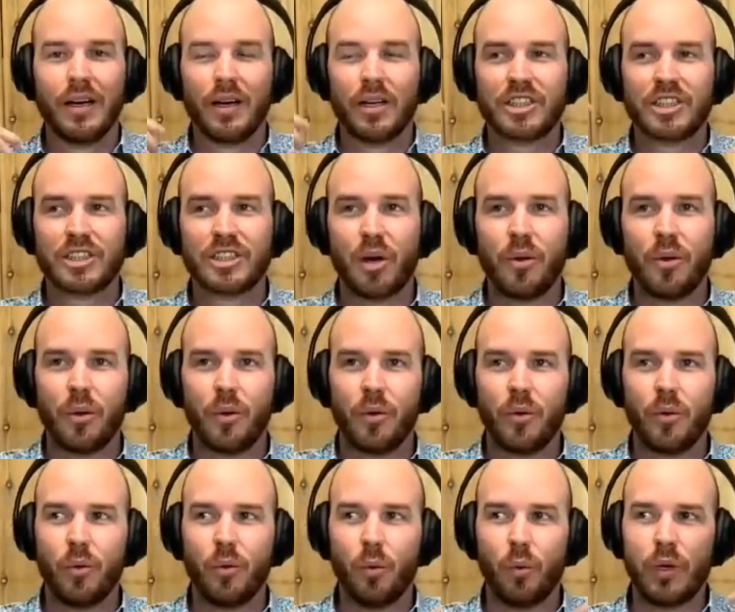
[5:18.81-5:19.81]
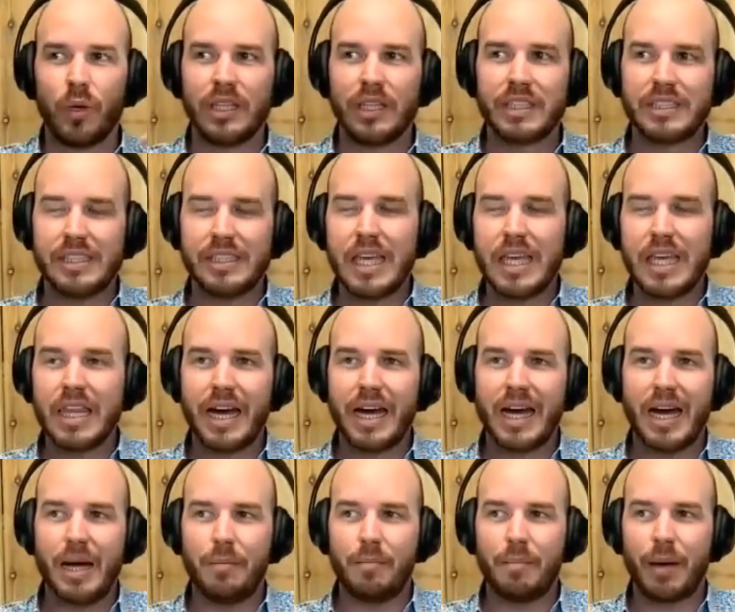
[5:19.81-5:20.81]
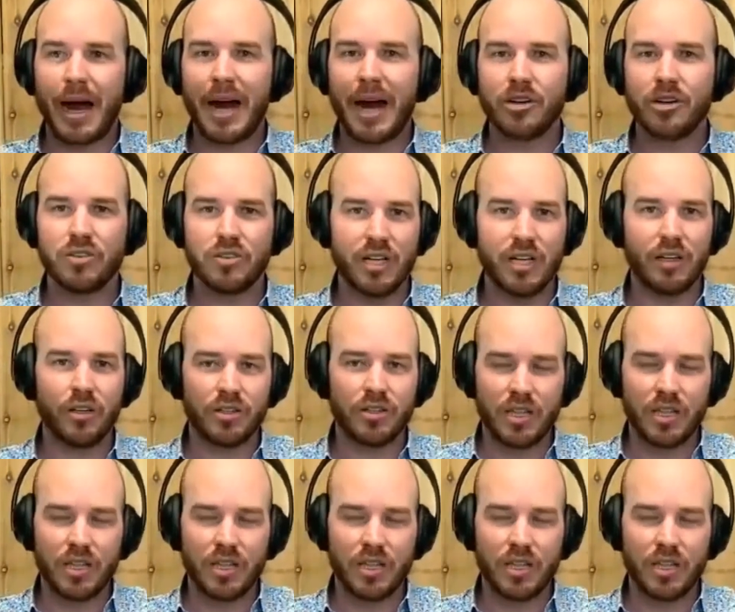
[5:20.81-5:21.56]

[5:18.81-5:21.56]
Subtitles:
So we see that buyers and sellers,